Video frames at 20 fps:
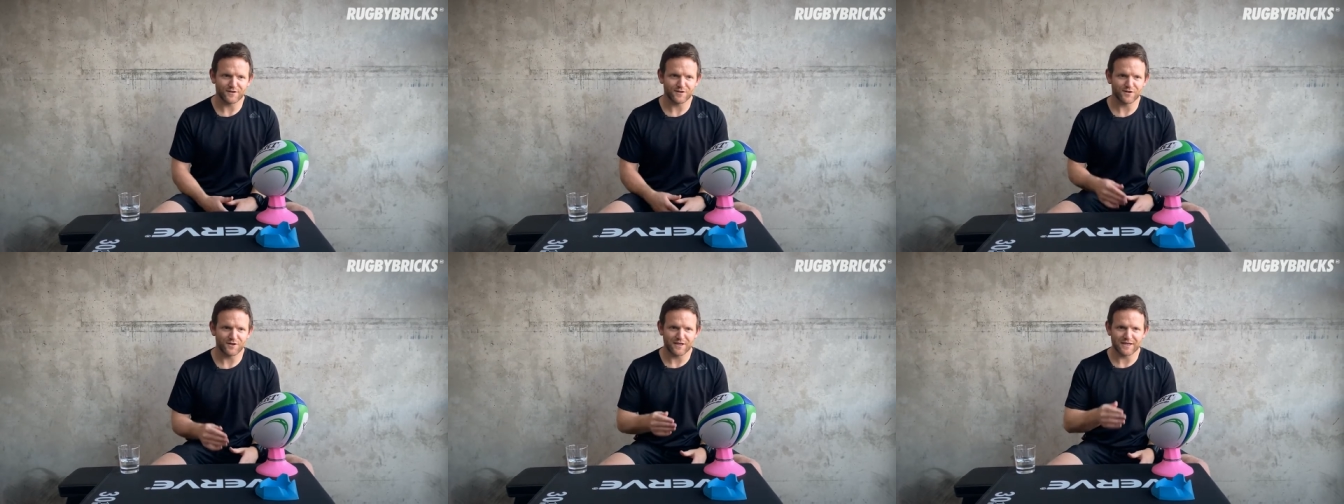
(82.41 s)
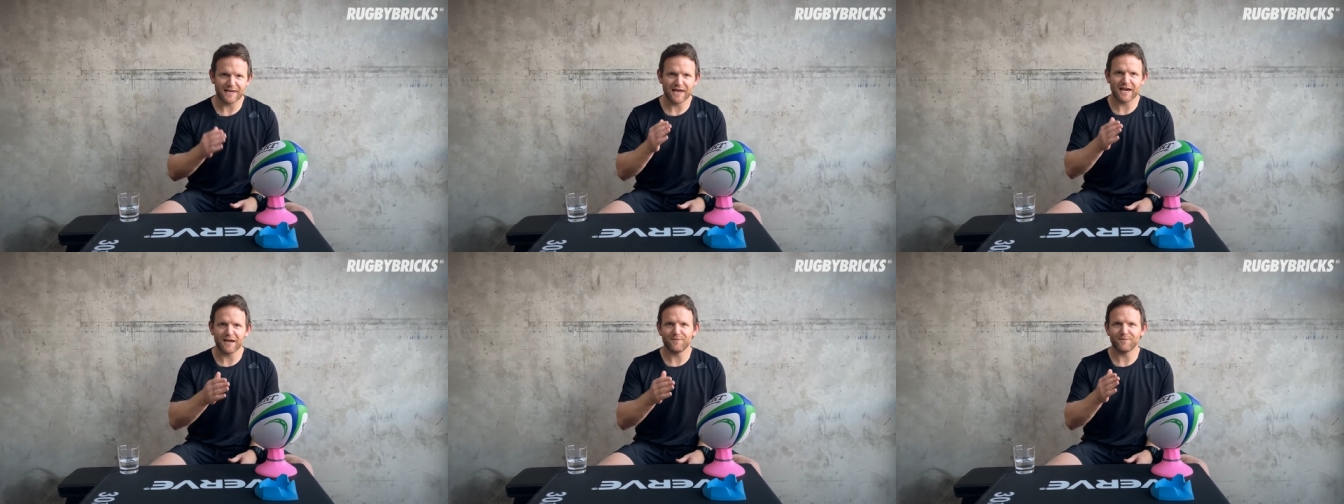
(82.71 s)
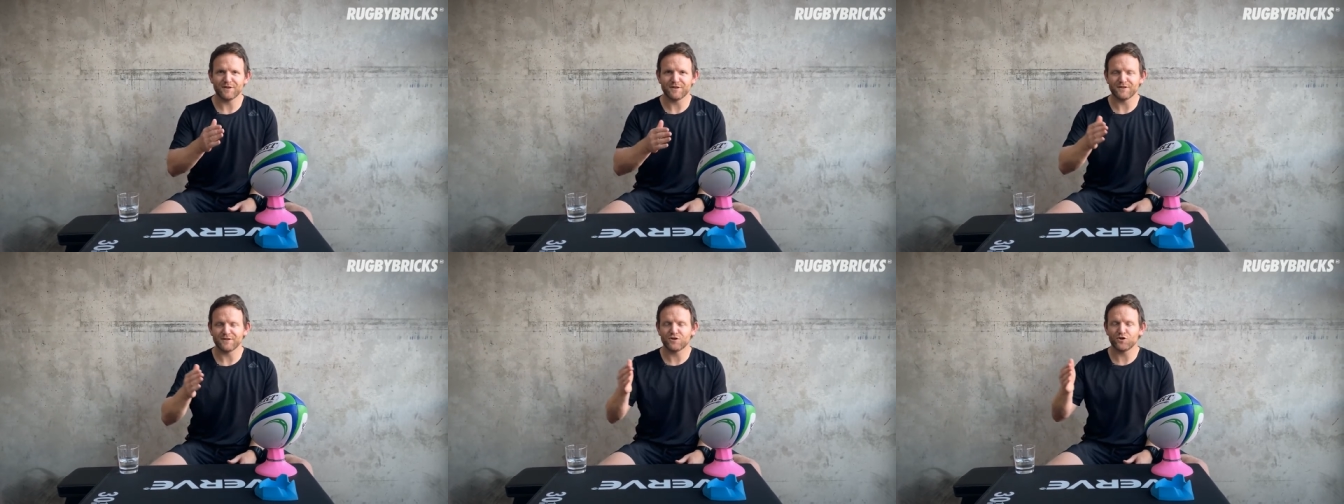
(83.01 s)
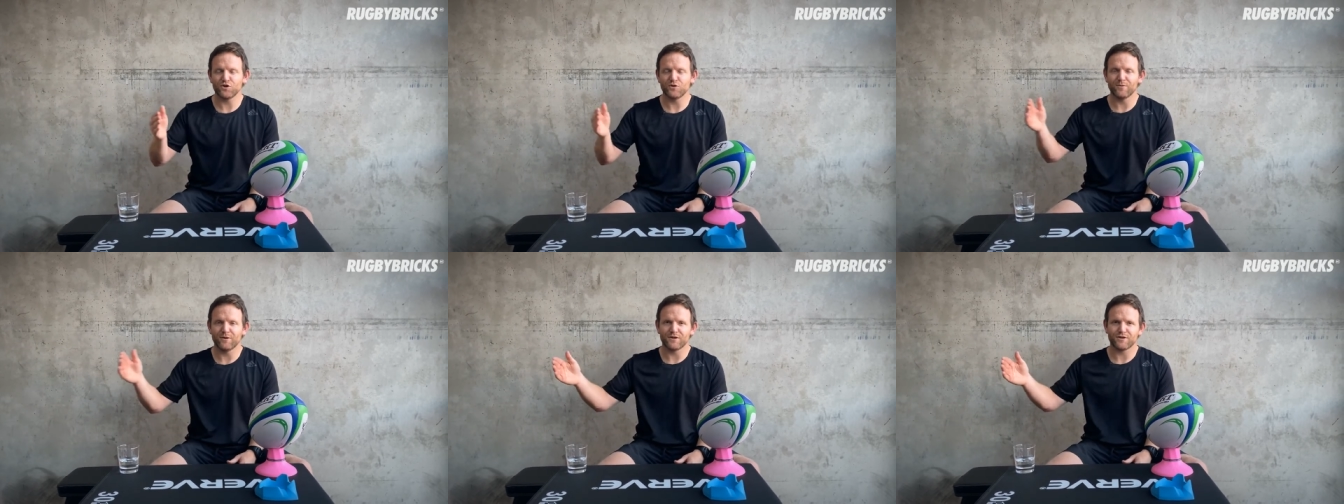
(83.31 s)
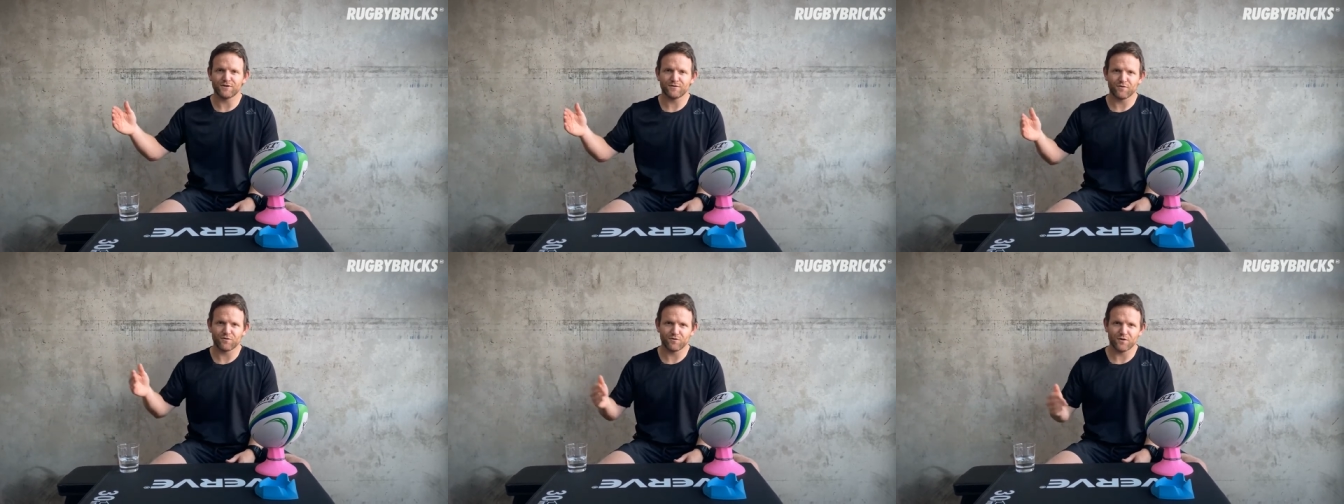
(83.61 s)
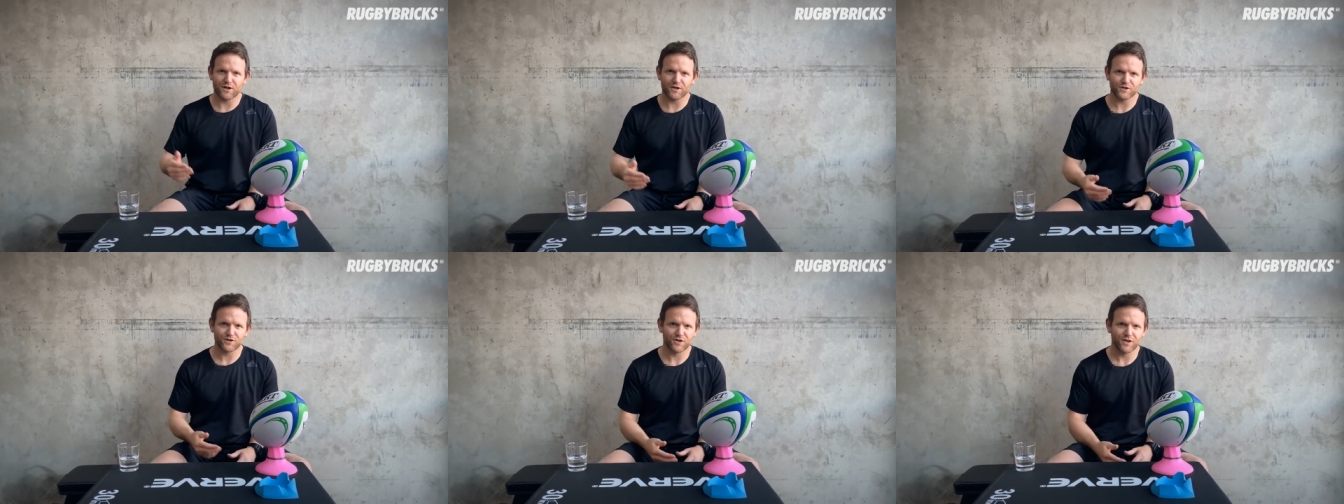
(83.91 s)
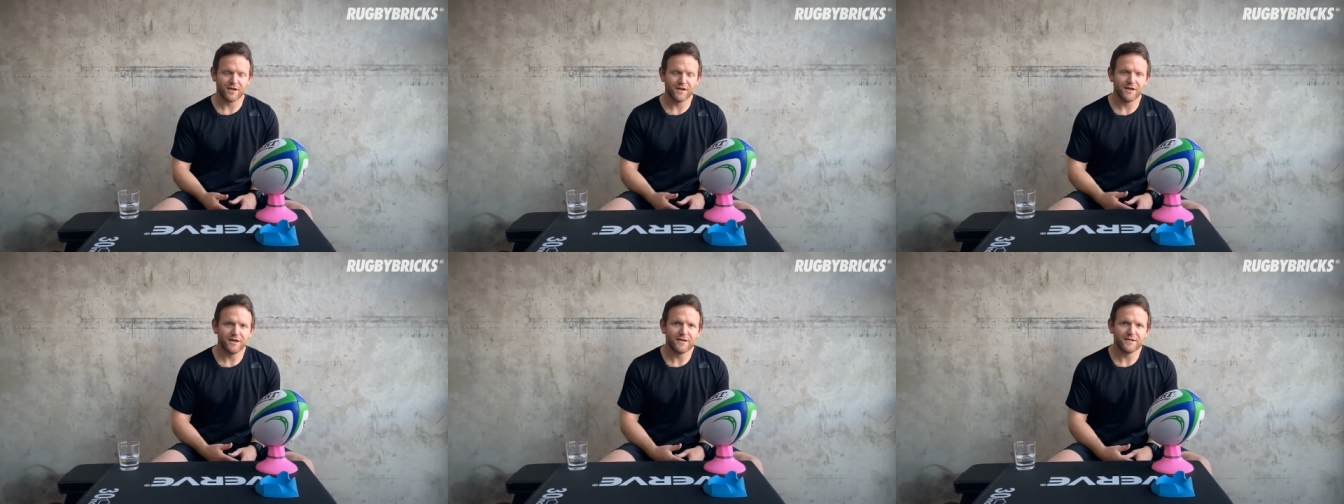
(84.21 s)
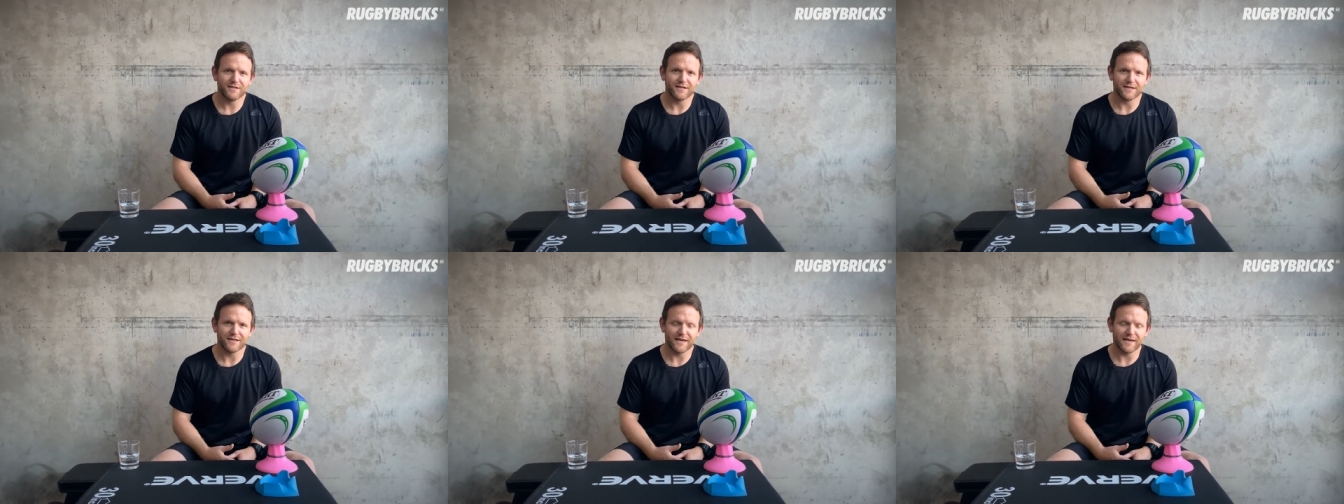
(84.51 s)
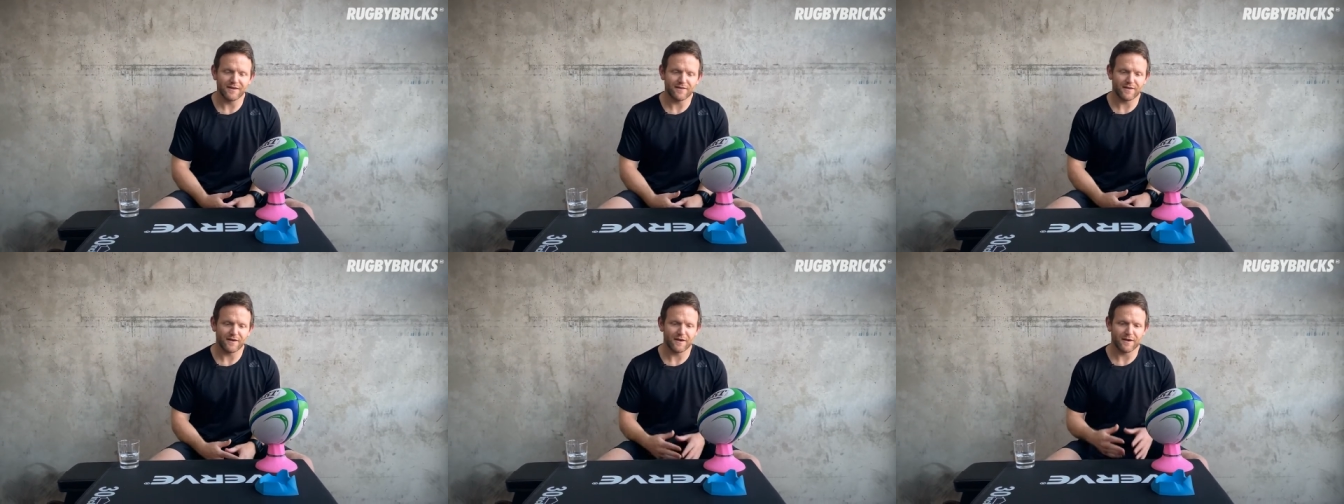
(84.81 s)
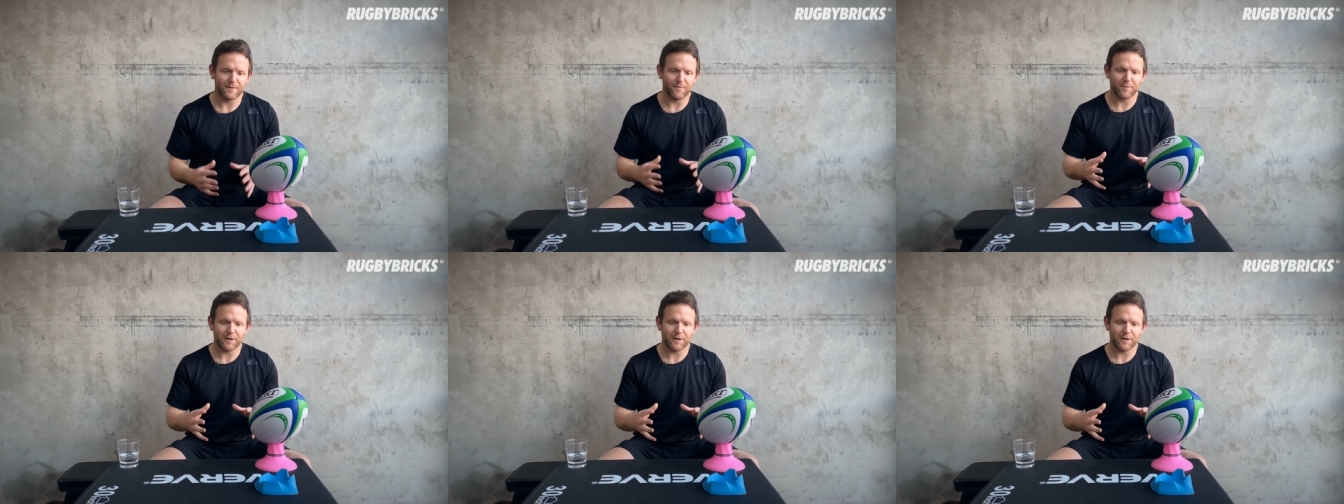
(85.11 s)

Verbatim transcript: so you can't be in too much of a rush to get there.